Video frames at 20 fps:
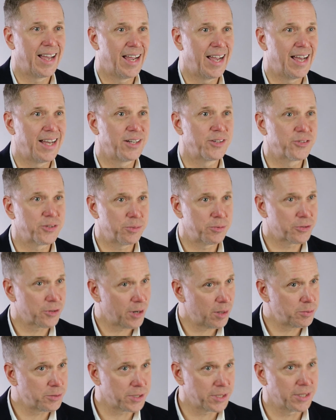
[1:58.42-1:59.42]
And
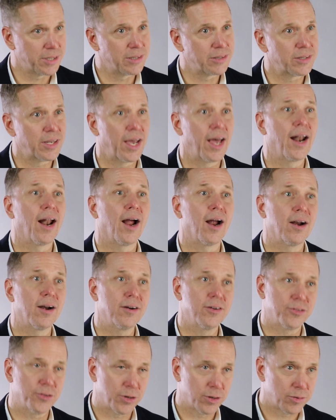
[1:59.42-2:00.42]
subscriptions. And
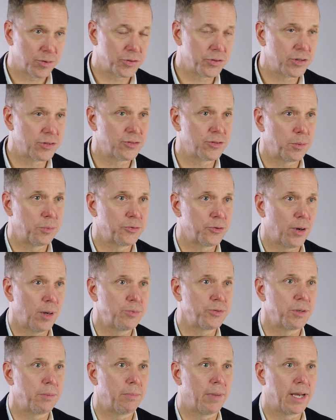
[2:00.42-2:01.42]
our service is
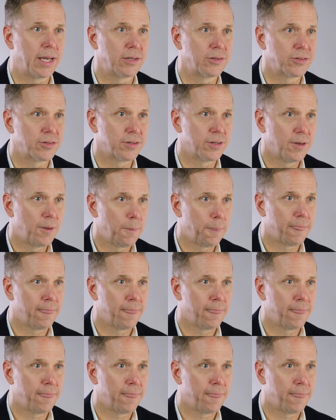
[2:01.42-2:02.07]
subscription-based.